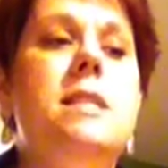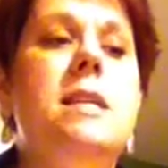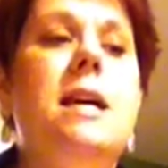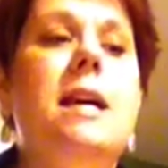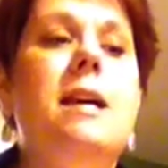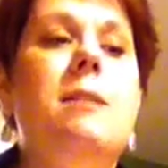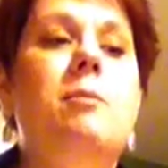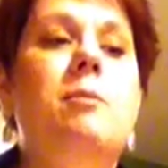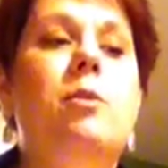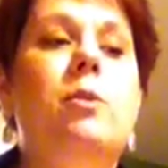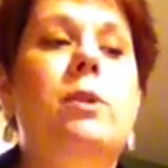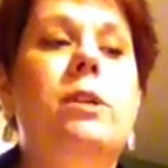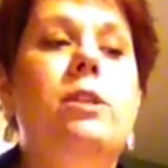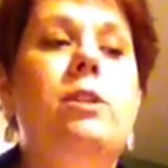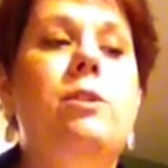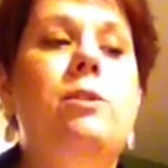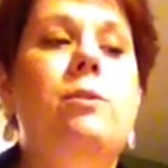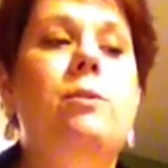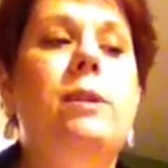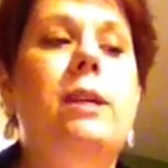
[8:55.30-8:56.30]
I am going
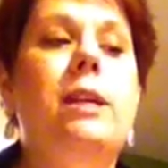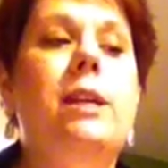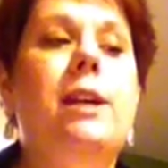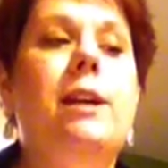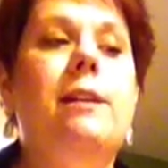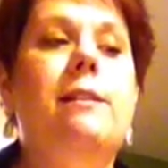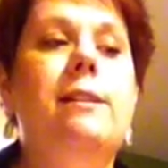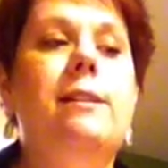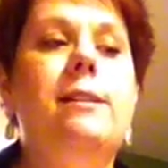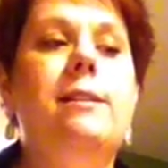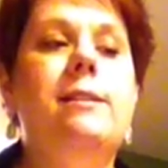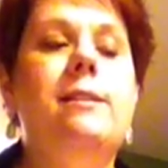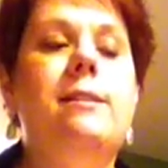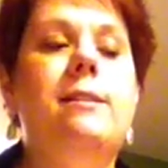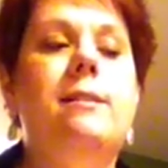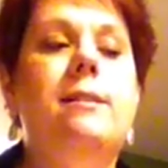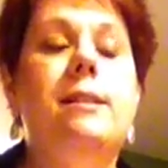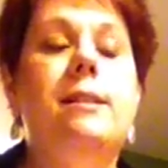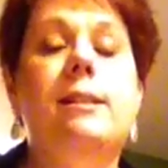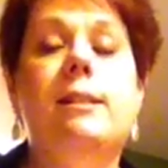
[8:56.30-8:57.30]
to get at least
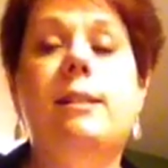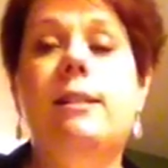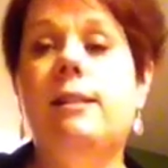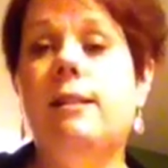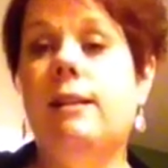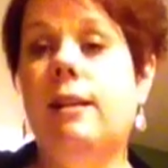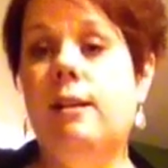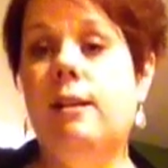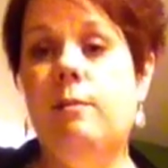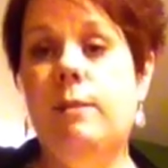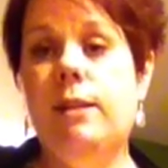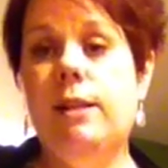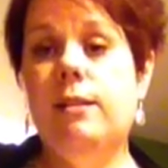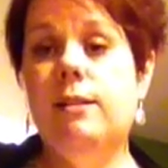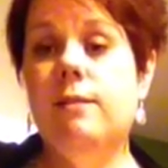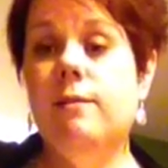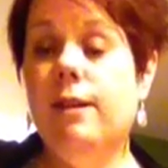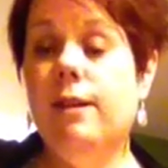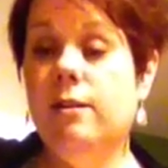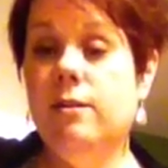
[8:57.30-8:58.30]
60 to 90 minutes
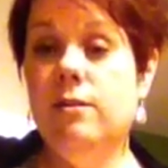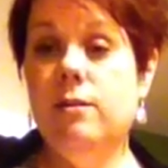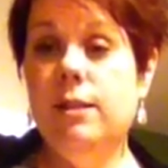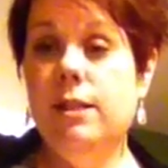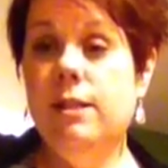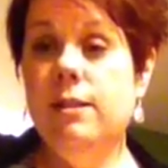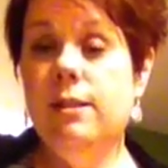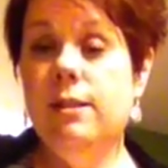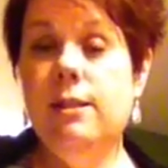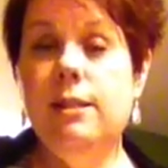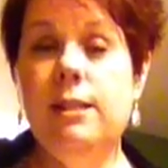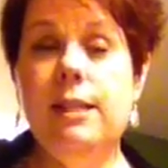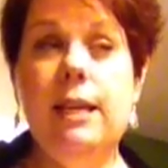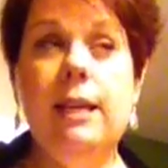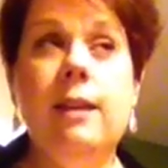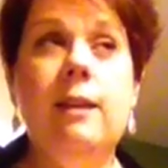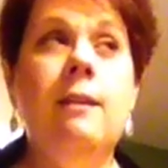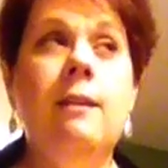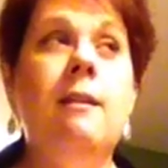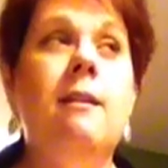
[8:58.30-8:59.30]
of exercise in a day.